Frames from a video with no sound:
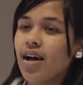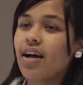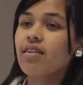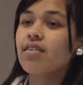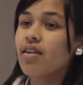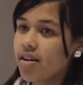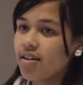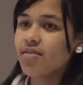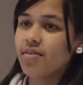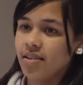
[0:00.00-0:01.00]
I
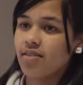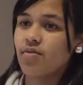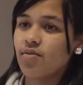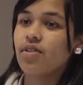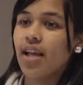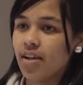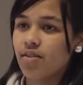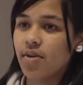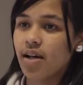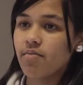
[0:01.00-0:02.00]
really would like
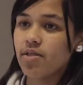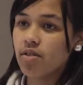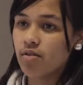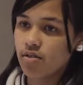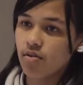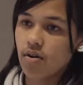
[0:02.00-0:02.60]
to become a social